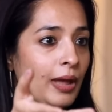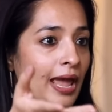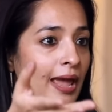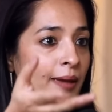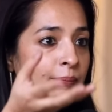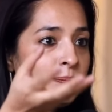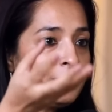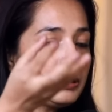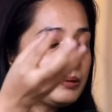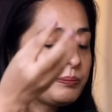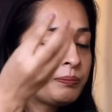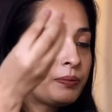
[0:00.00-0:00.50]

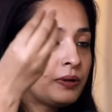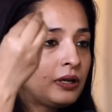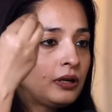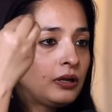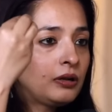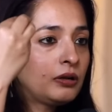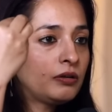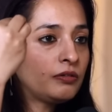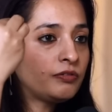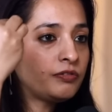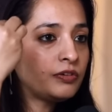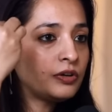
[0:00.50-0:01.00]
Where
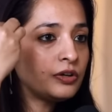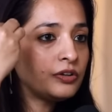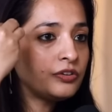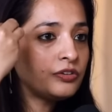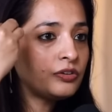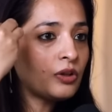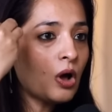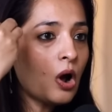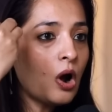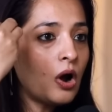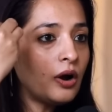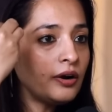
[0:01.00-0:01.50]
people
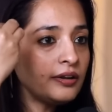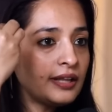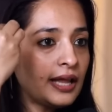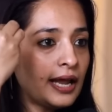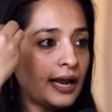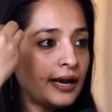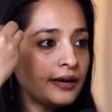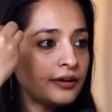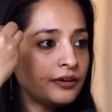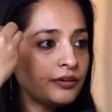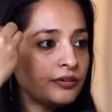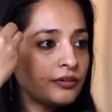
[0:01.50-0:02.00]
first thought
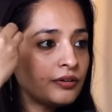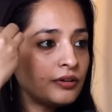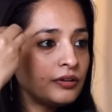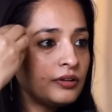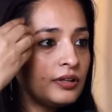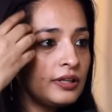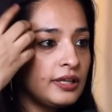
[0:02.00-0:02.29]
that